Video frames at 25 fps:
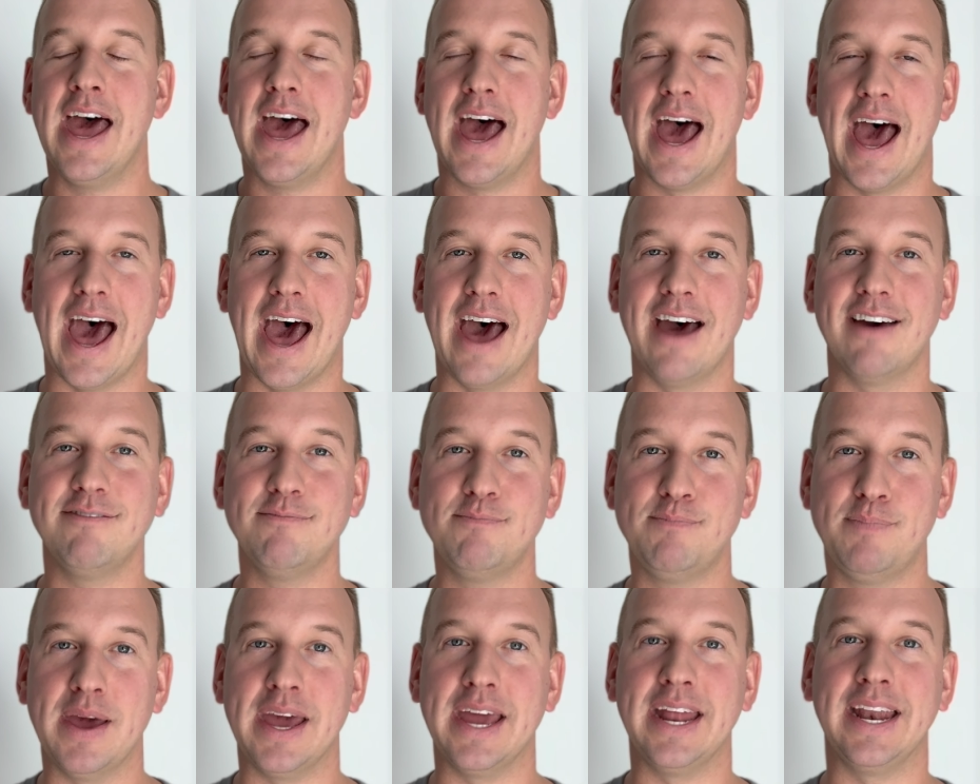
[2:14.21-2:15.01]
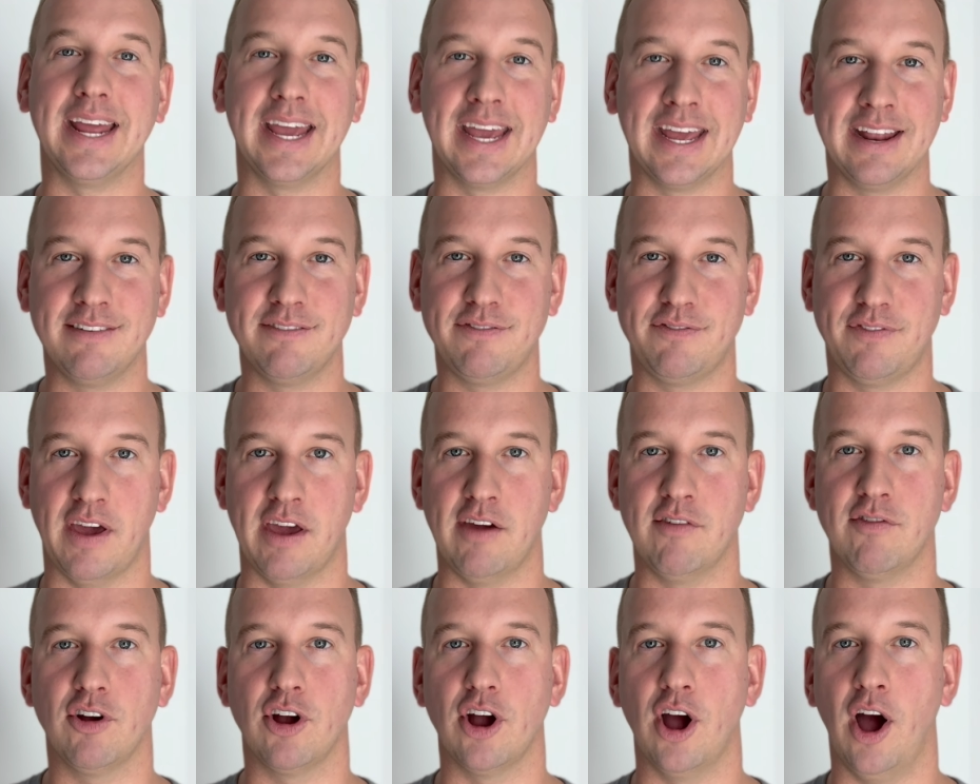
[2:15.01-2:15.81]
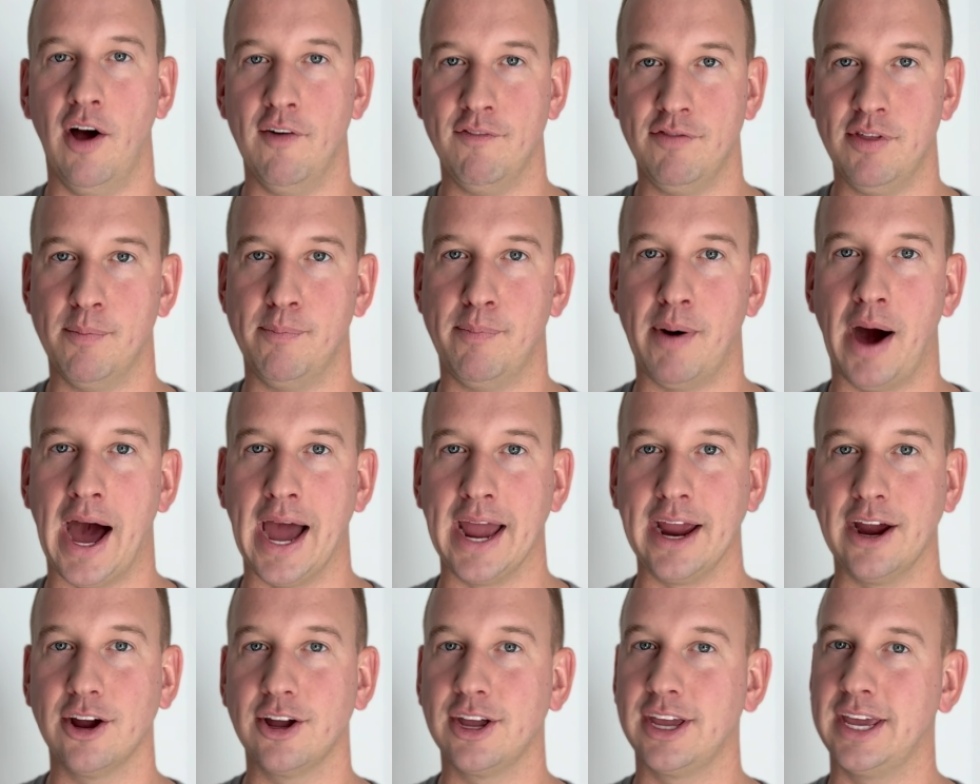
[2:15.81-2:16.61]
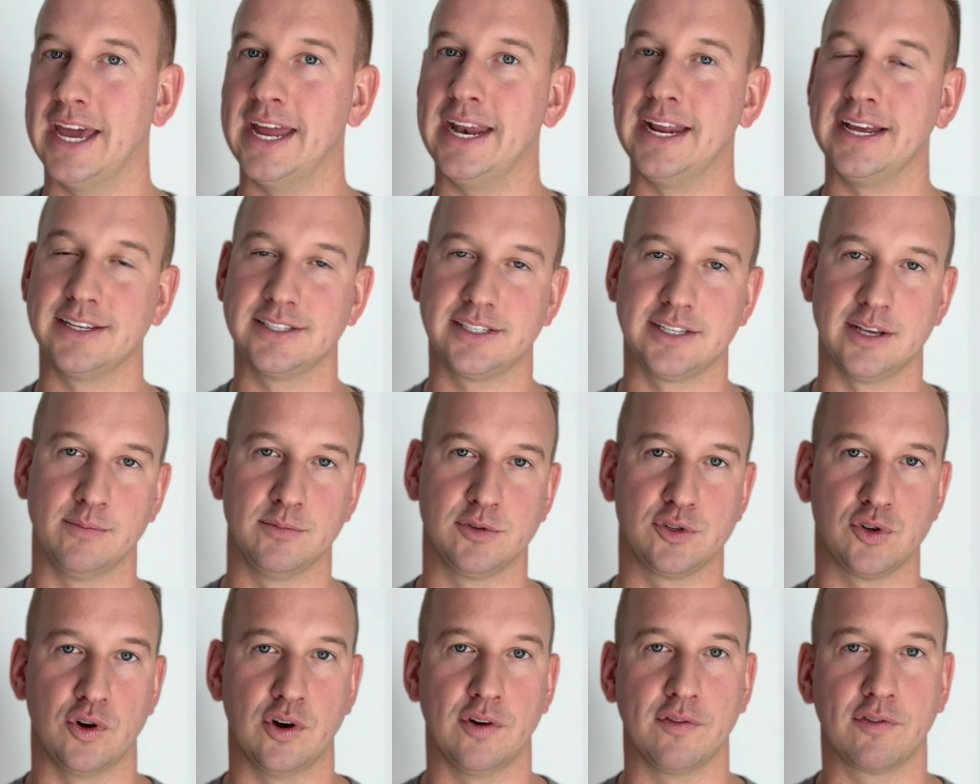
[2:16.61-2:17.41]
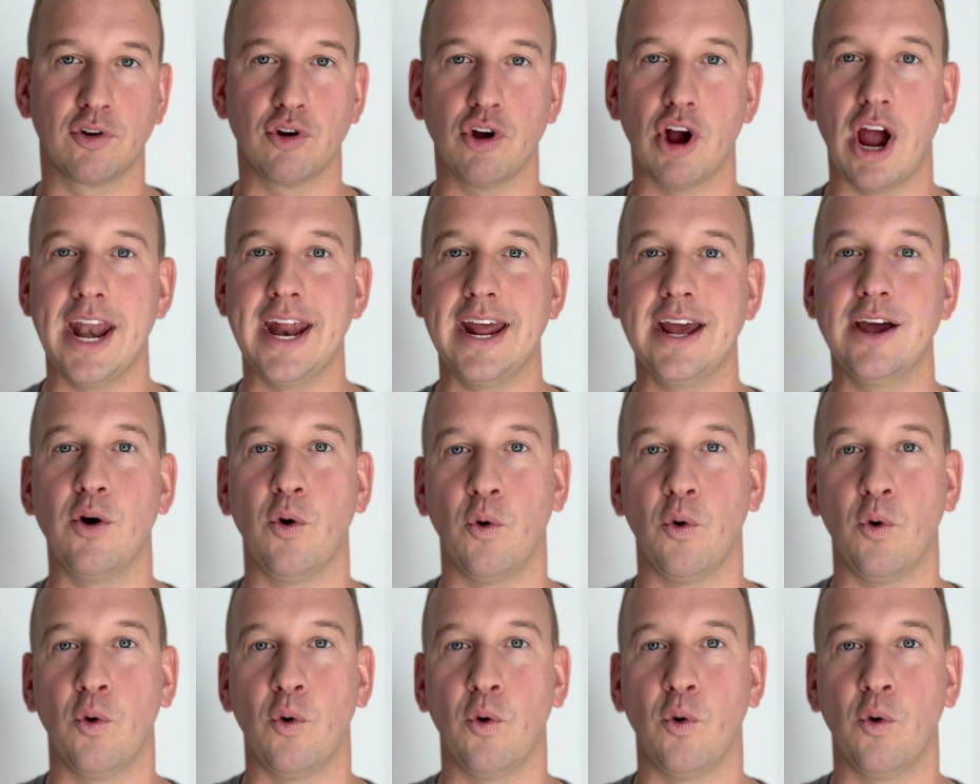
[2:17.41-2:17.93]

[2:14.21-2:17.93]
have been in favor of the buyer getting some sort of credit